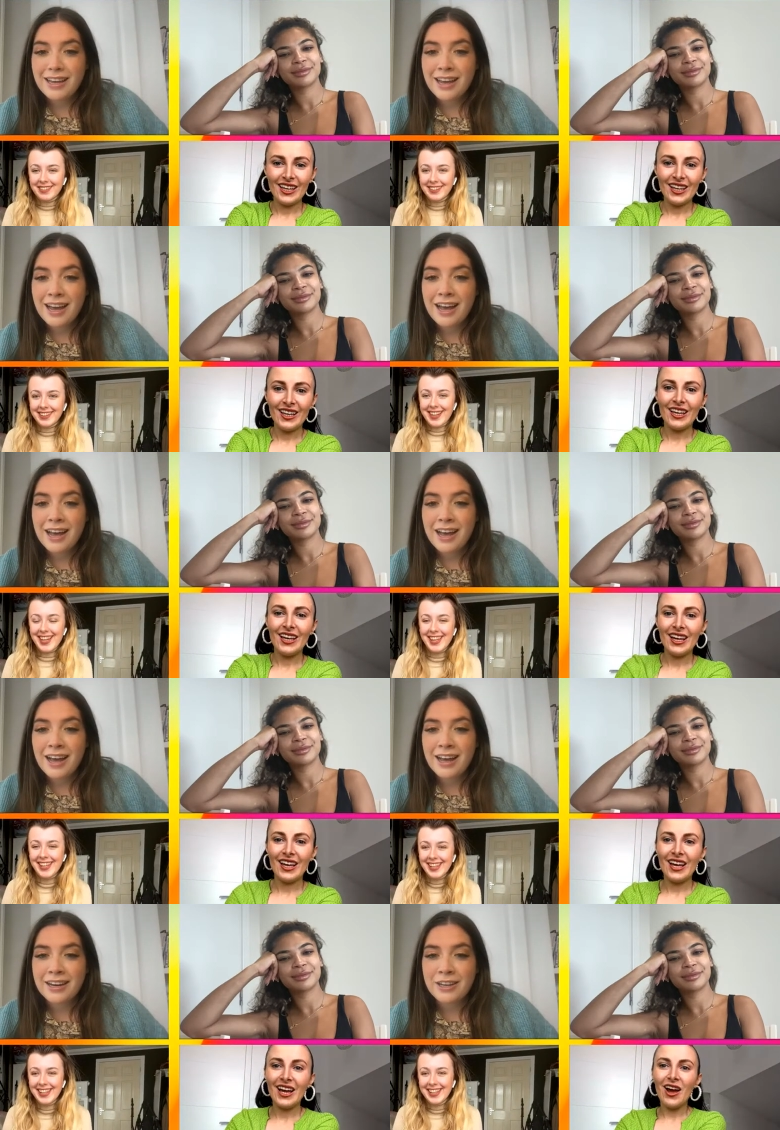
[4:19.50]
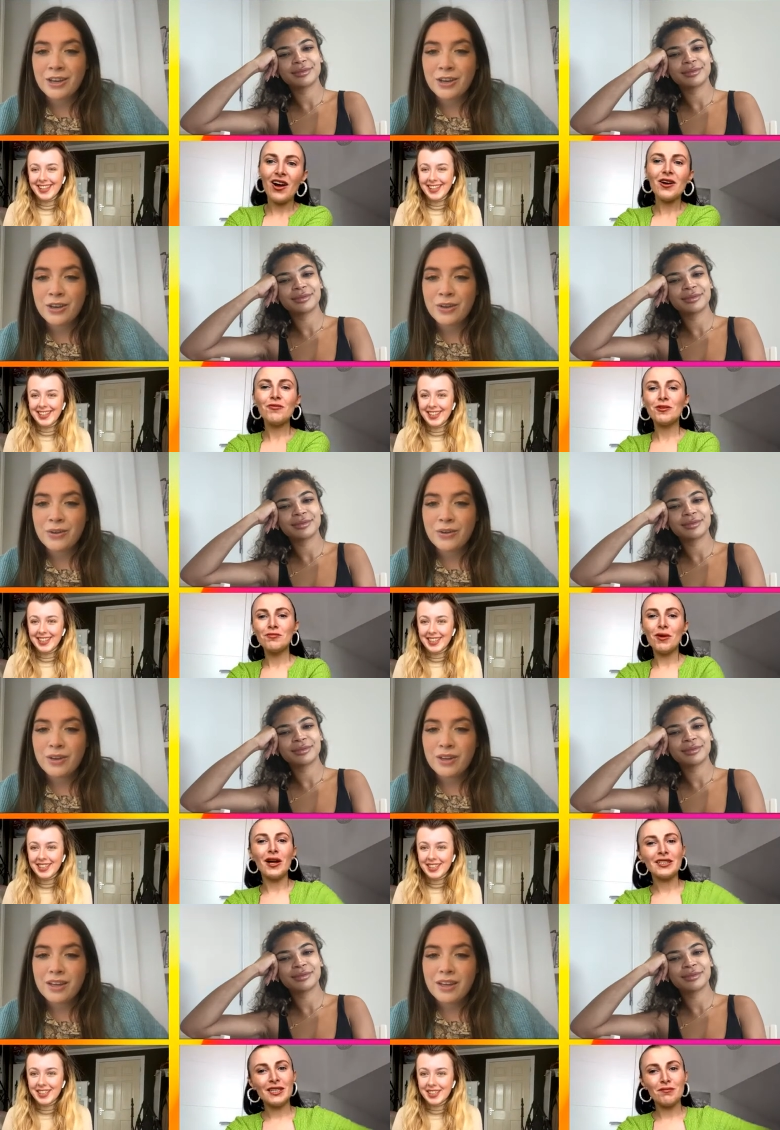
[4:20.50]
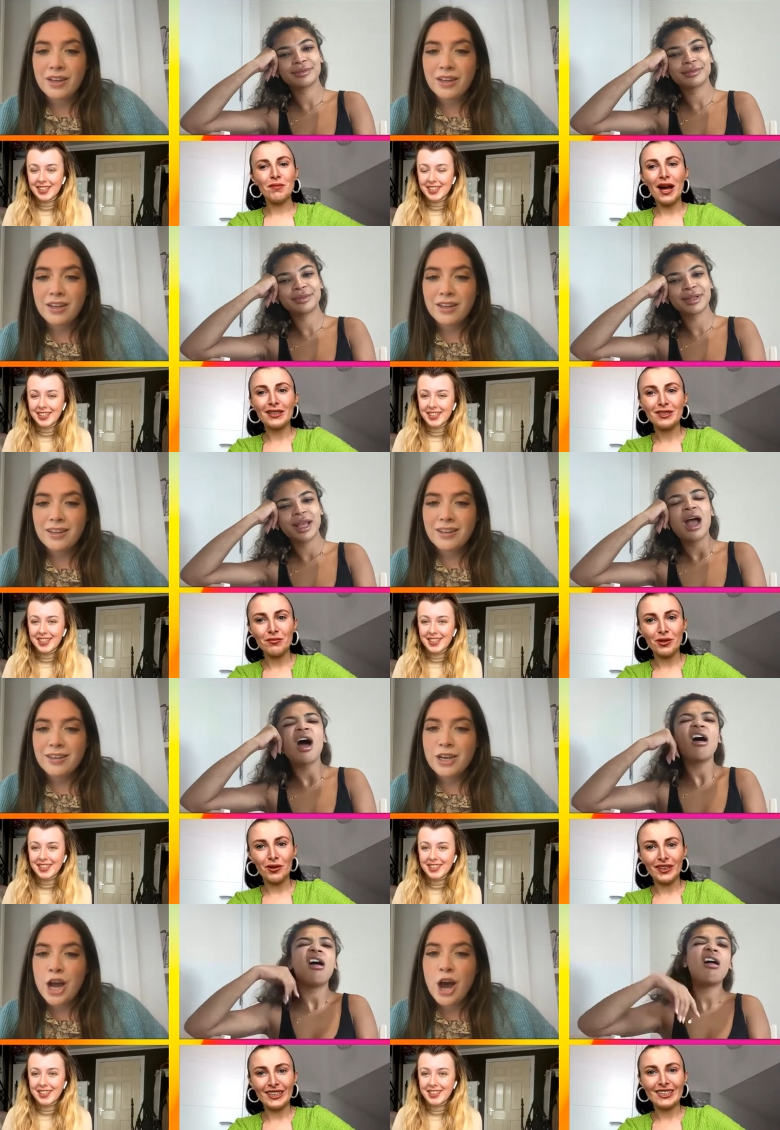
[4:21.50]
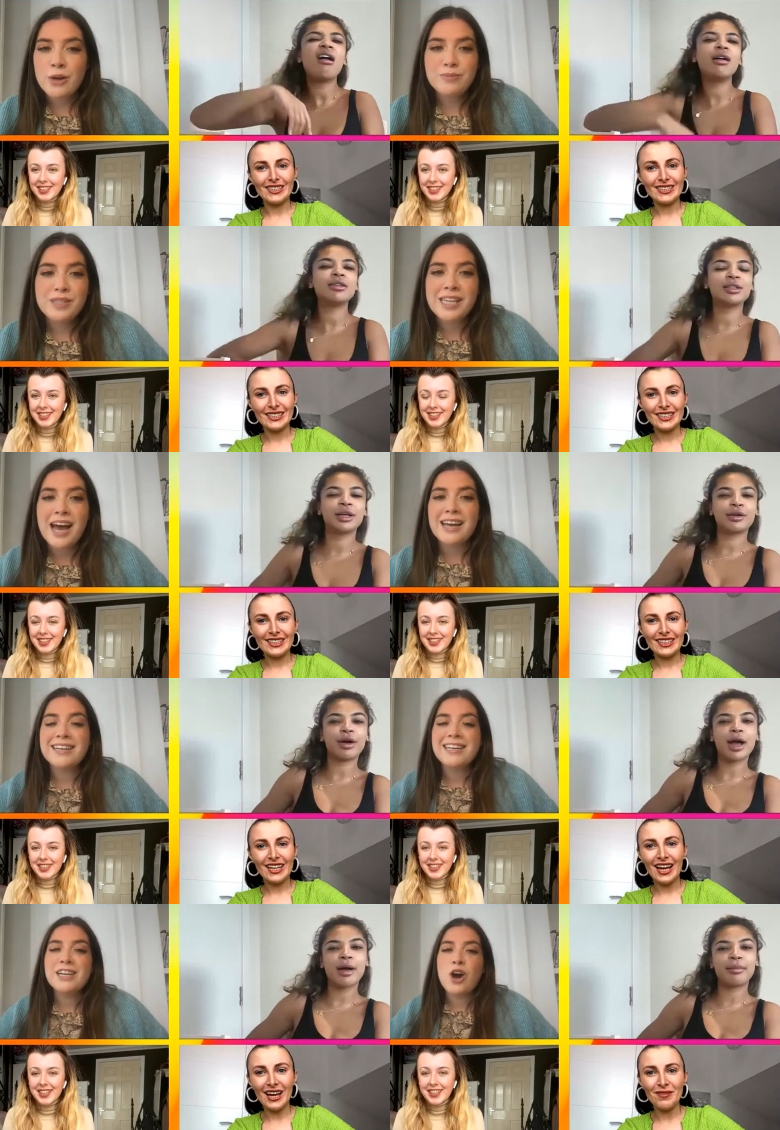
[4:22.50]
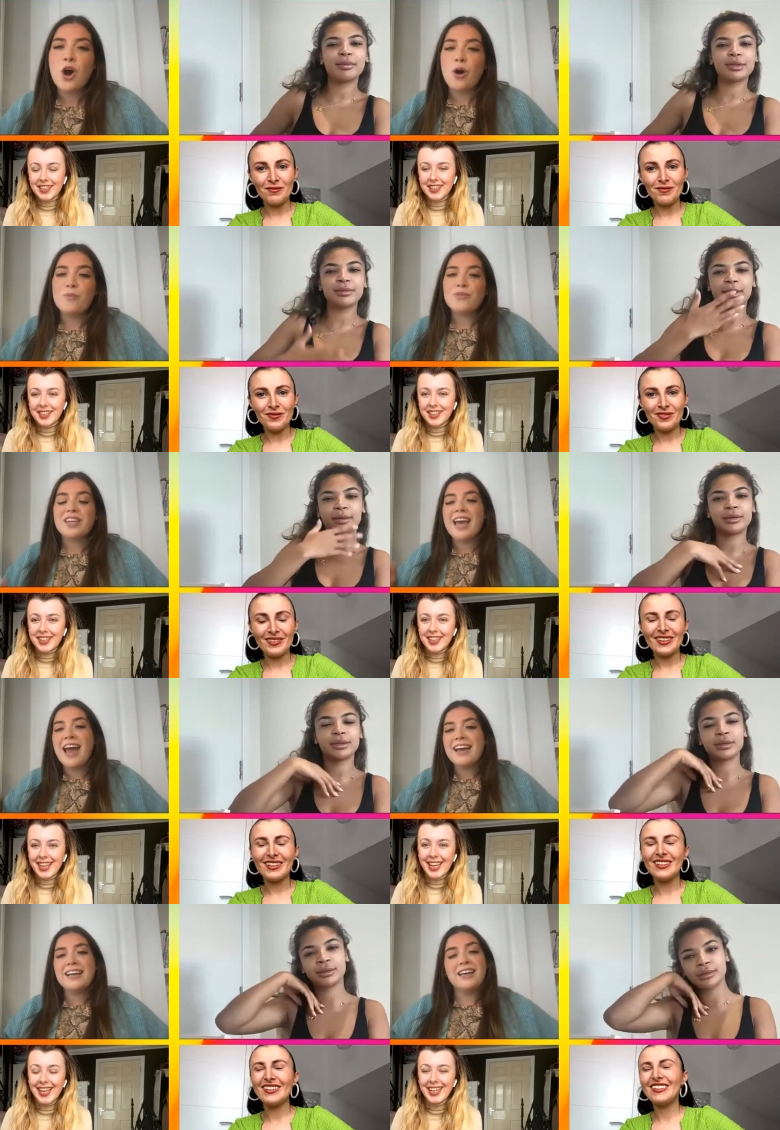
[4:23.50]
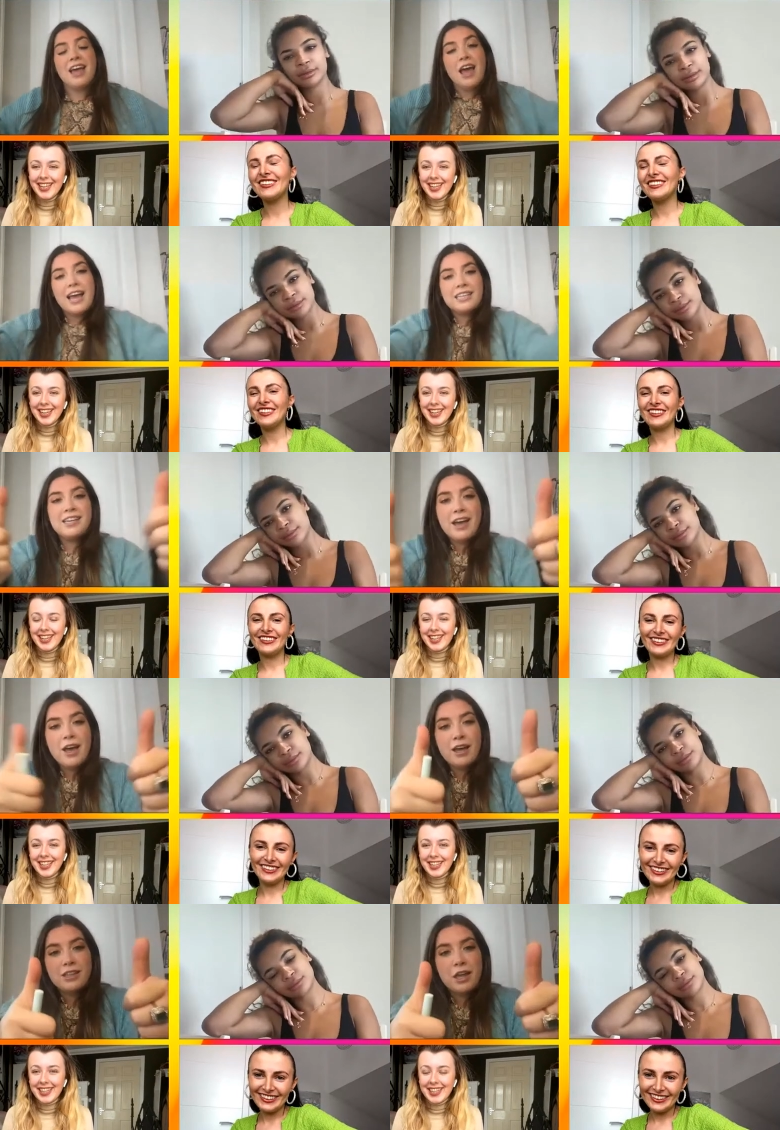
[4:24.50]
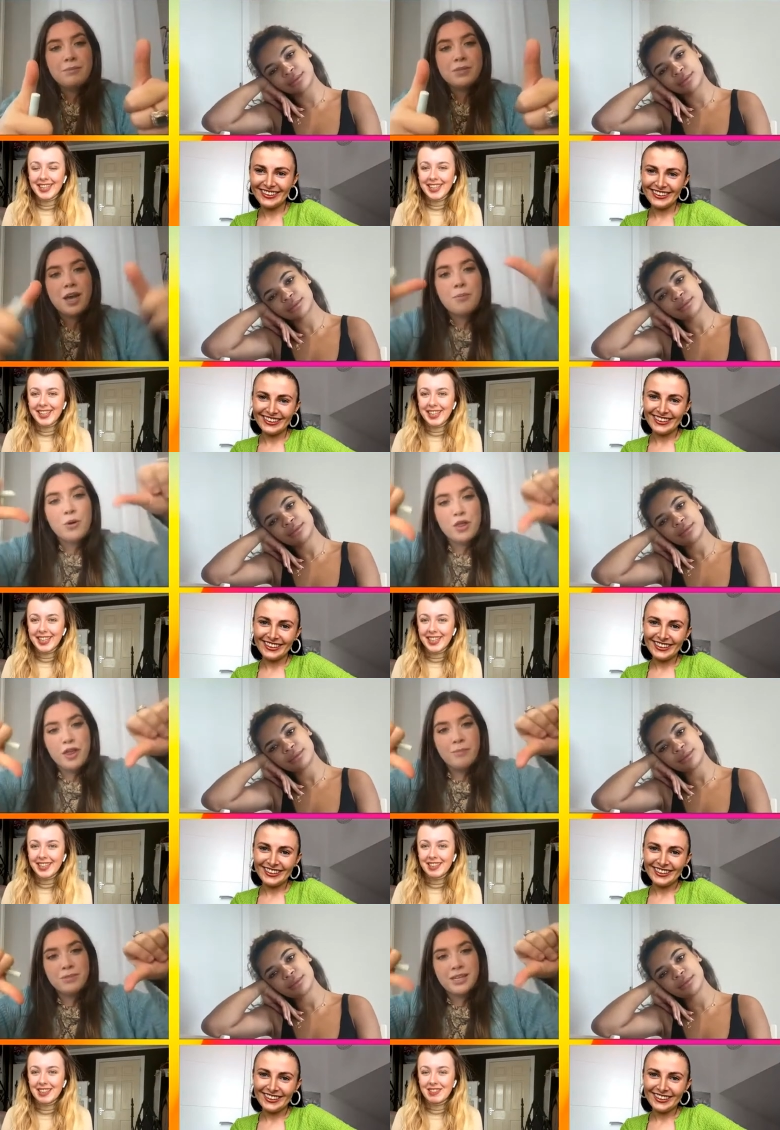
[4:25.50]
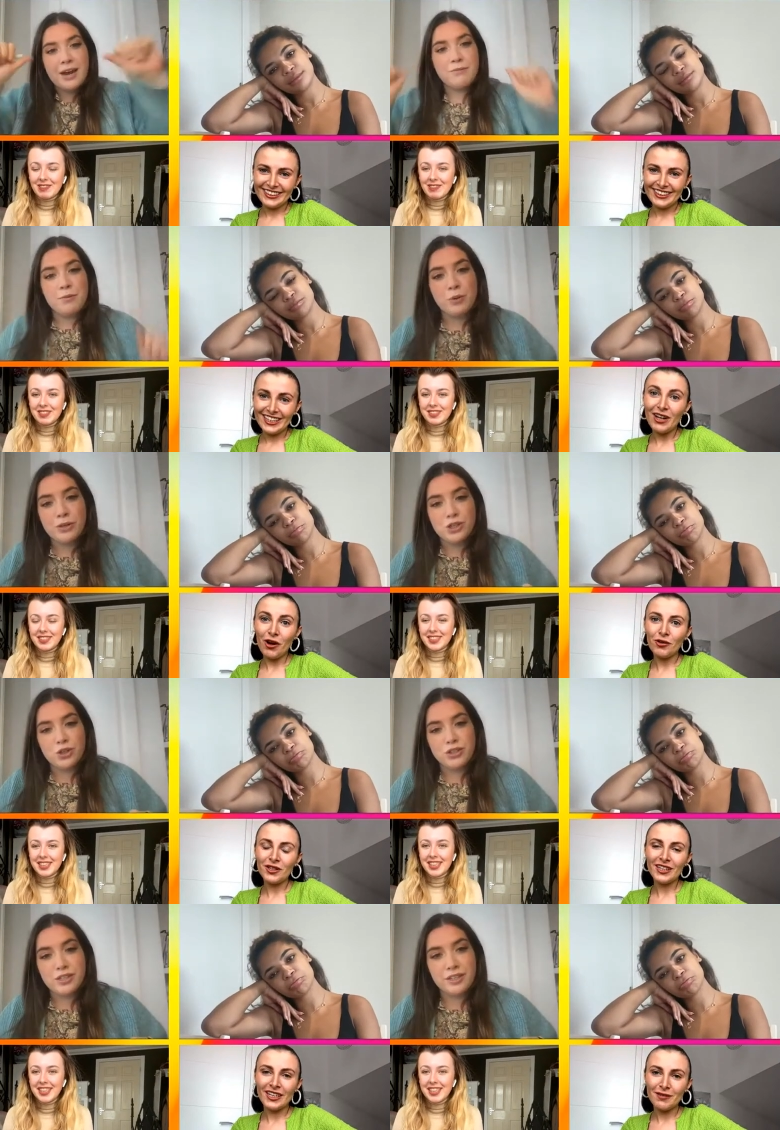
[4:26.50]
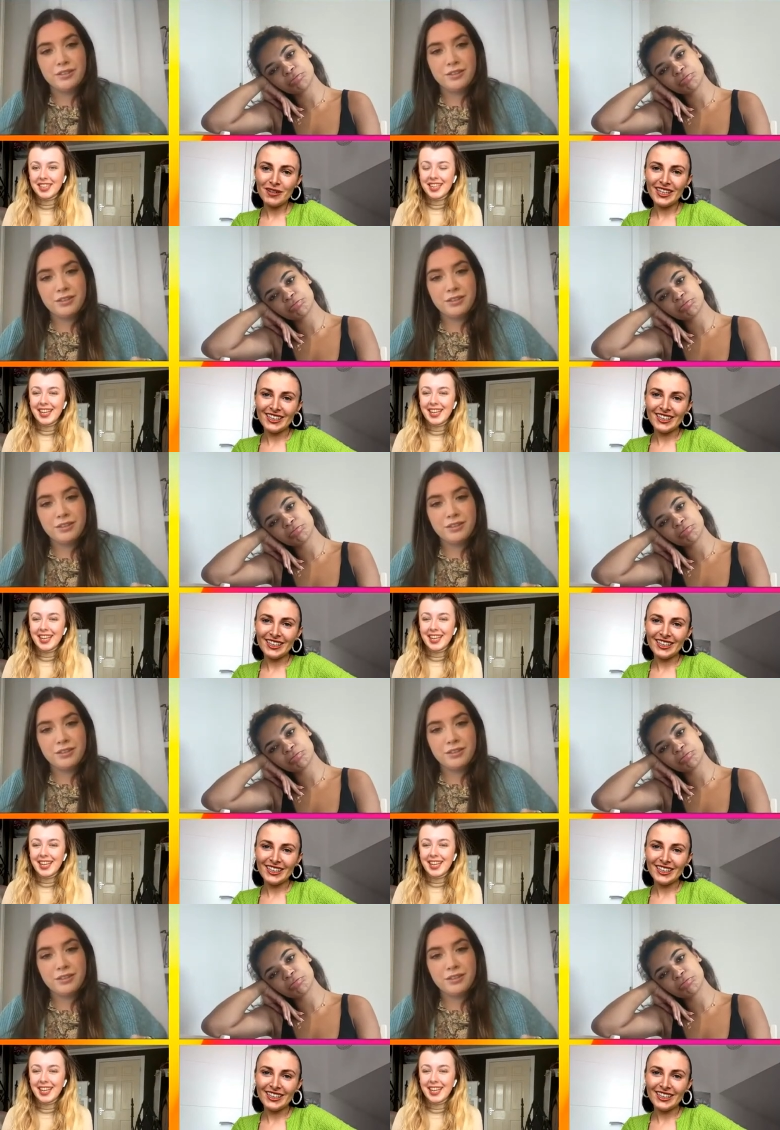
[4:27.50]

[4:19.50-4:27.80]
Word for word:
Speaker 1: Can you? Oh, no, certainly not. Kate, is it a thumbs up or a thumbs down for Boris Johnson?